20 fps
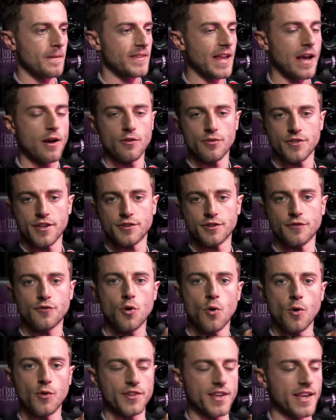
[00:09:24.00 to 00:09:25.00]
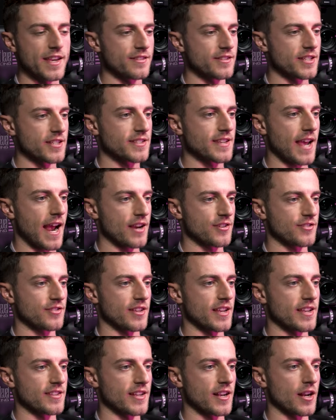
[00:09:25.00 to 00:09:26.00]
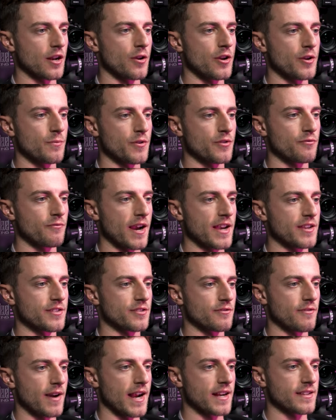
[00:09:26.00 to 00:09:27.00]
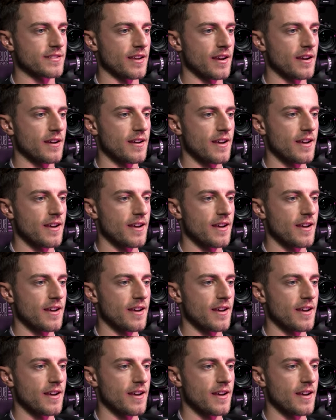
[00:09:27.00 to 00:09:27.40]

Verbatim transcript: Now, this of course is the dash that is included with Race Director,